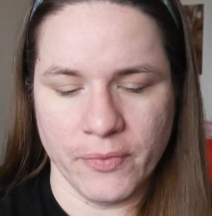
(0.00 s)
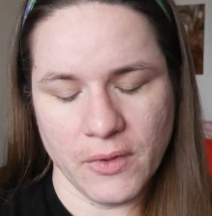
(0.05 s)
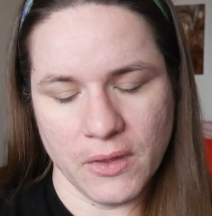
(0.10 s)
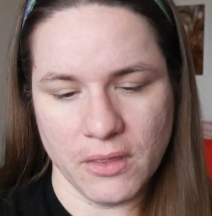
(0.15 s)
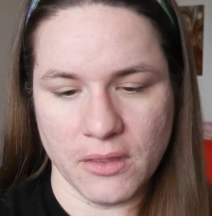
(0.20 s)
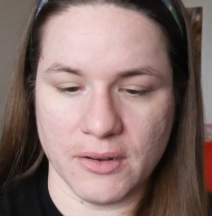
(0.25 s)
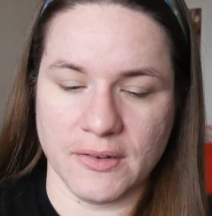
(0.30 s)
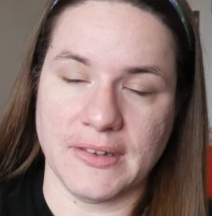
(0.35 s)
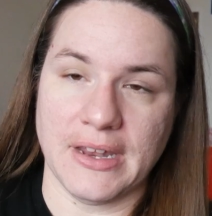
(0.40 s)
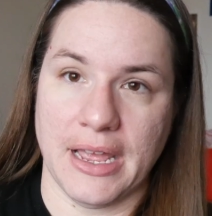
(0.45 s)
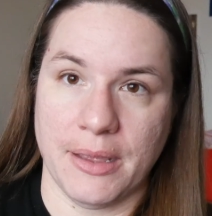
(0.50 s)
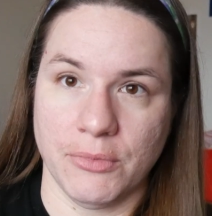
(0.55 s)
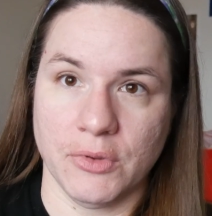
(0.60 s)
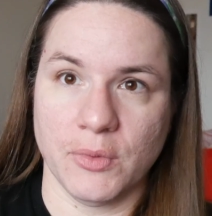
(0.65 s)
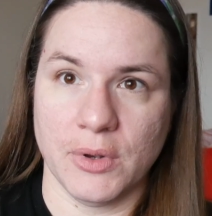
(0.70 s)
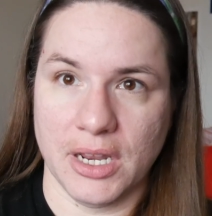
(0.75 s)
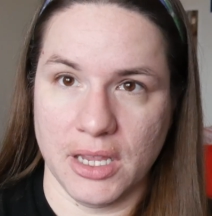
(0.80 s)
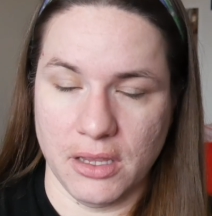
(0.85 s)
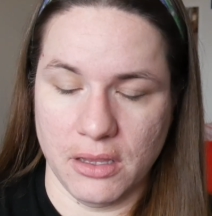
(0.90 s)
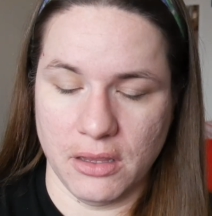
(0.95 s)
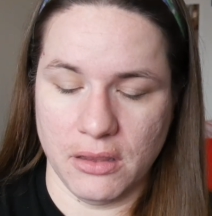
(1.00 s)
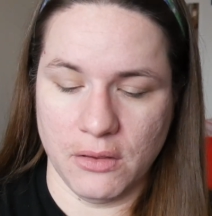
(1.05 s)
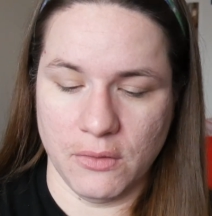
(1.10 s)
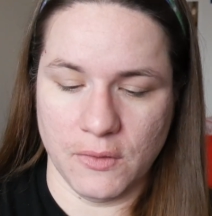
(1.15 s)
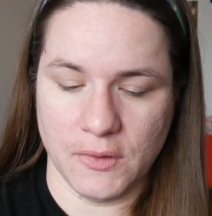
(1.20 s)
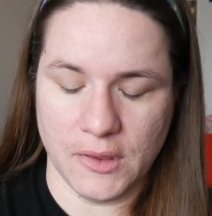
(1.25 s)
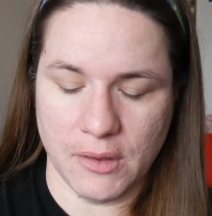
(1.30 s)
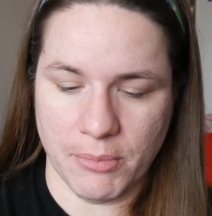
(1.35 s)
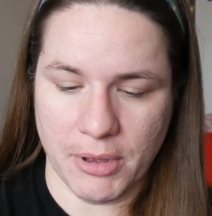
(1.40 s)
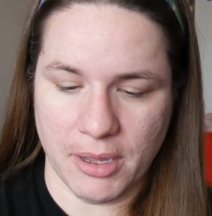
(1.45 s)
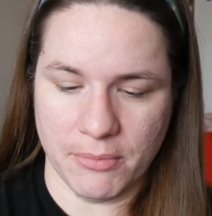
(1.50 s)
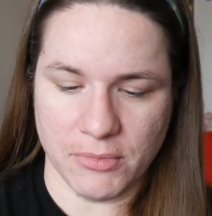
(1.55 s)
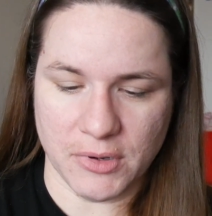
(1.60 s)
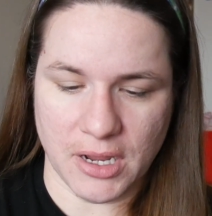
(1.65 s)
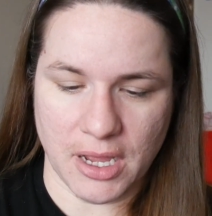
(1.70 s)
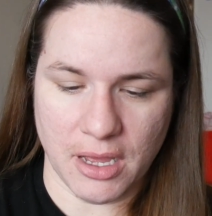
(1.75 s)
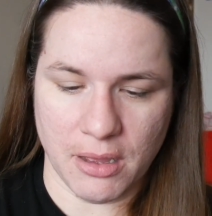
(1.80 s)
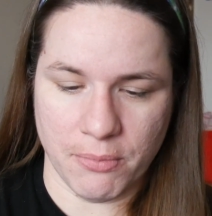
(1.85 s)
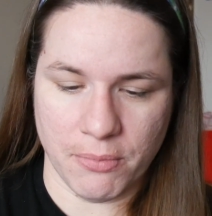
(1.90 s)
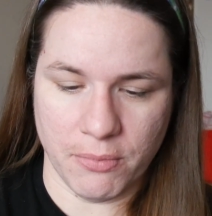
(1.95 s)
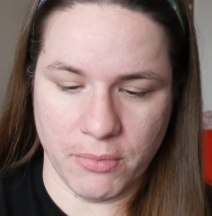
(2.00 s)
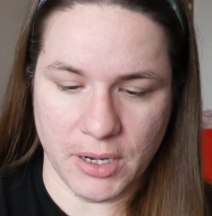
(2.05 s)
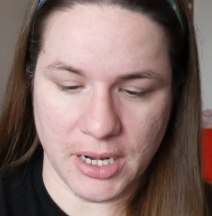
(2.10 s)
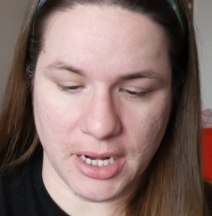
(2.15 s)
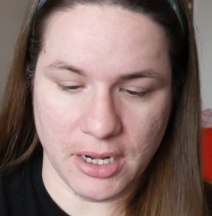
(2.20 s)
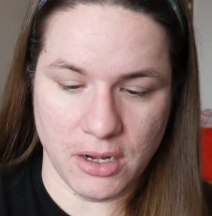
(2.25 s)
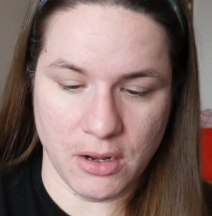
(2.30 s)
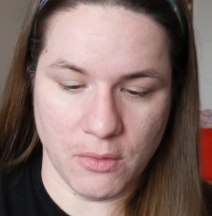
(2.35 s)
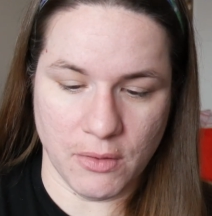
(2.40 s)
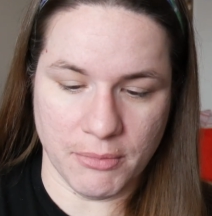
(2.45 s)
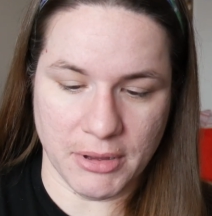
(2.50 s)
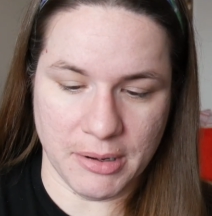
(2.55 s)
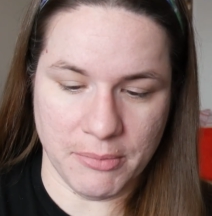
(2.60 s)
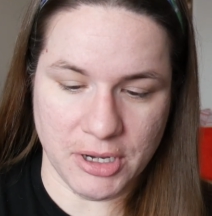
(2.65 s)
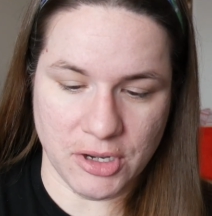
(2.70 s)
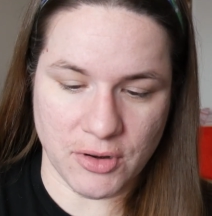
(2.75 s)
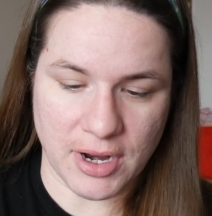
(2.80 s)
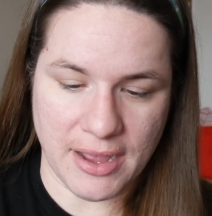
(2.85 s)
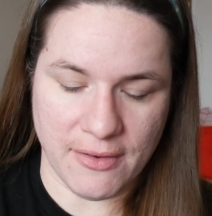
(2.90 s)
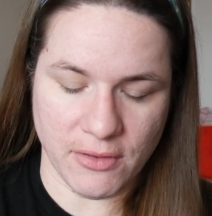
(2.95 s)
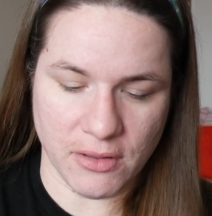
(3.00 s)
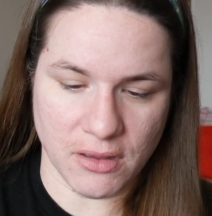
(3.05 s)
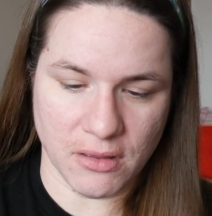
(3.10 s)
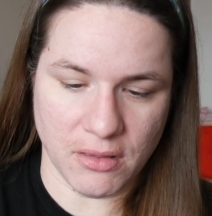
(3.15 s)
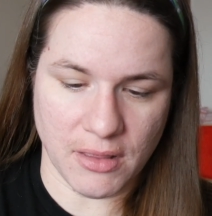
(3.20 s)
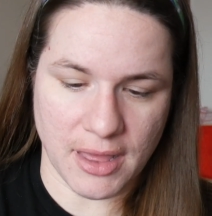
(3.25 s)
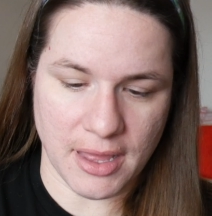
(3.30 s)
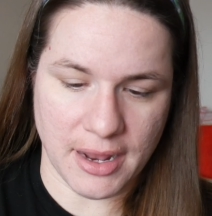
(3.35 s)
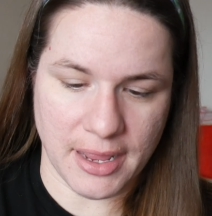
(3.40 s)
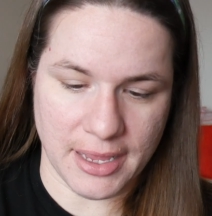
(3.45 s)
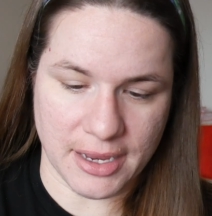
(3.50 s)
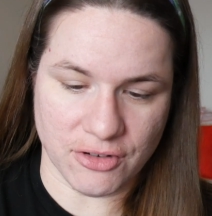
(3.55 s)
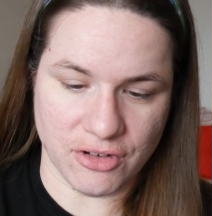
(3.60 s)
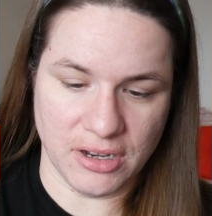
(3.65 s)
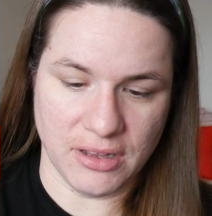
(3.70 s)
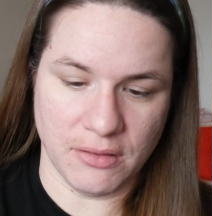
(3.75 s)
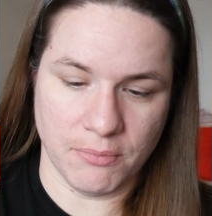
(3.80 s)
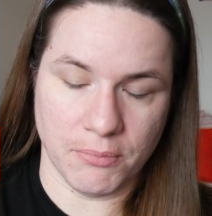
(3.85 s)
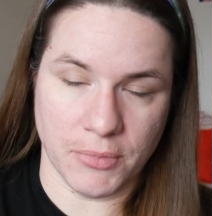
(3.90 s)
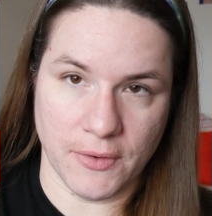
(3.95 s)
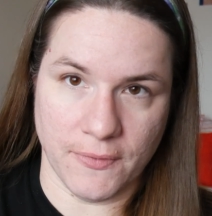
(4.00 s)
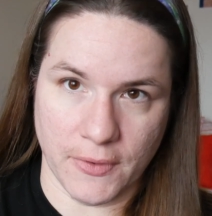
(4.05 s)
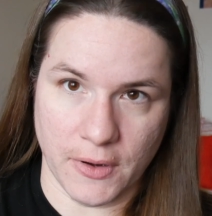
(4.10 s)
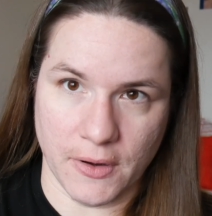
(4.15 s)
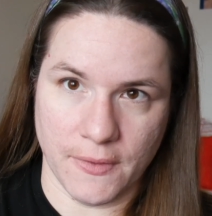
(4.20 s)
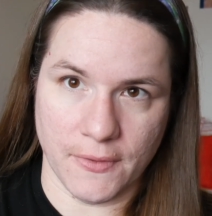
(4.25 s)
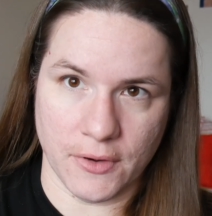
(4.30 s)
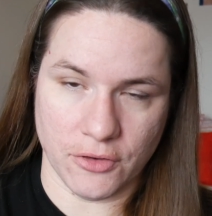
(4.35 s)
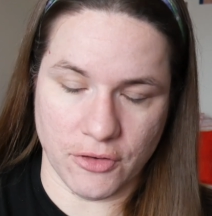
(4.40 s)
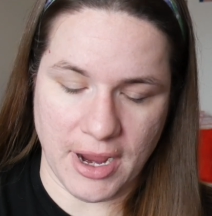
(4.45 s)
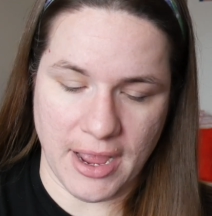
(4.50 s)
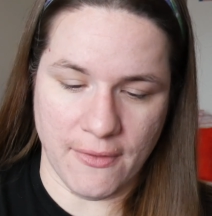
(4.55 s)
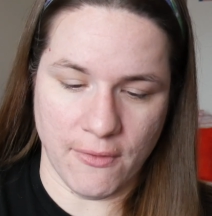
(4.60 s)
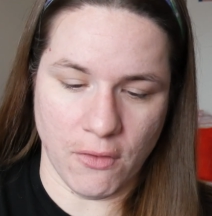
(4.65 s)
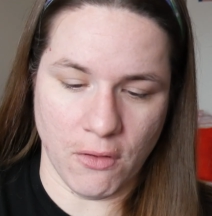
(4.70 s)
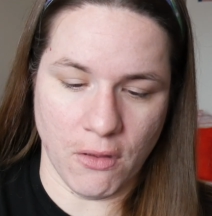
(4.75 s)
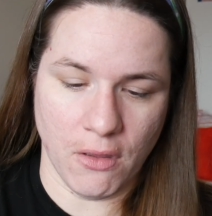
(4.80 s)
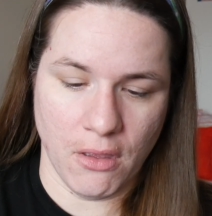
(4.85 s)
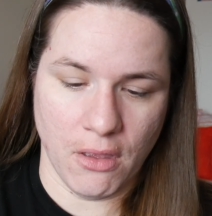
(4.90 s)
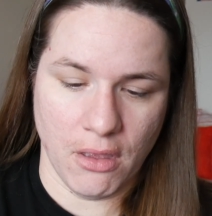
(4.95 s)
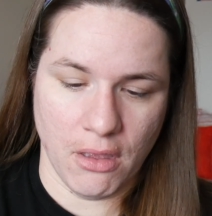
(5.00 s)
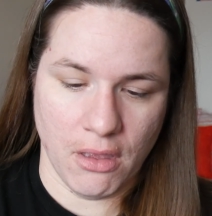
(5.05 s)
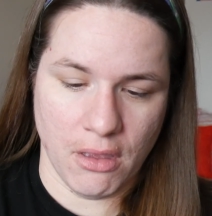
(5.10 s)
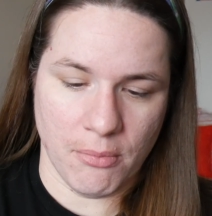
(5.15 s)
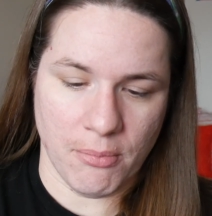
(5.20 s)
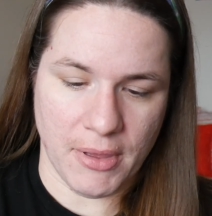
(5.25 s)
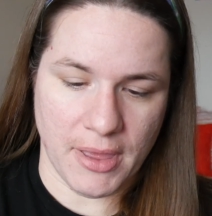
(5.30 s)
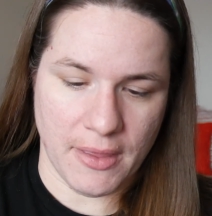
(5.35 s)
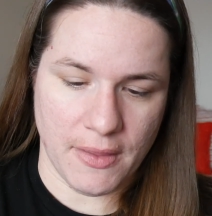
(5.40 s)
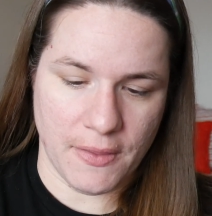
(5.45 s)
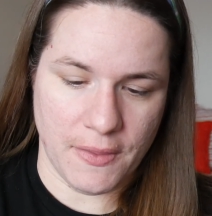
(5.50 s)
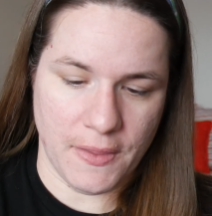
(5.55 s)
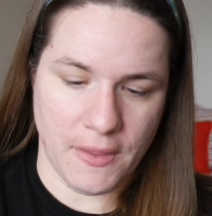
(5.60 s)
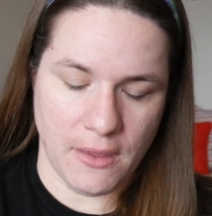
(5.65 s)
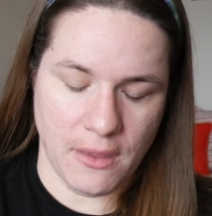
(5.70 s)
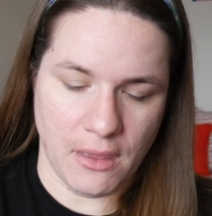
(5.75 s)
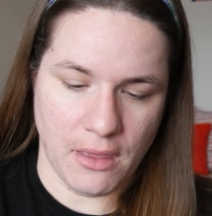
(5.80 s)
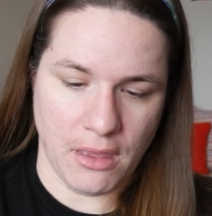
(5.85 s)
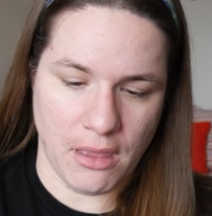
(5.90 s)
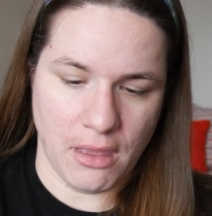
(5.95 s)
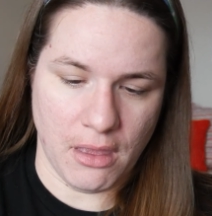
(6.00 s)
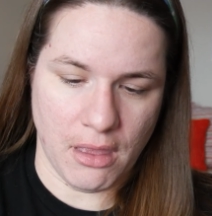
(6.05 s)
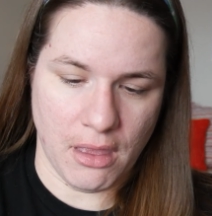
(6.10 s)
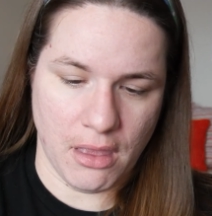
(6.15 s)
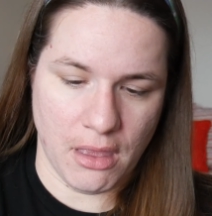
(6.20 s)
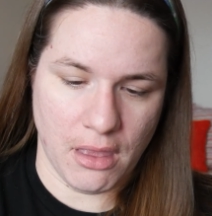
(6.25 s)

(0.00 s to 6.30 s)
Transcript: There's times when I use the pump top when I know I'm gonna be traveling a lot. I actually prefer it for travel. But when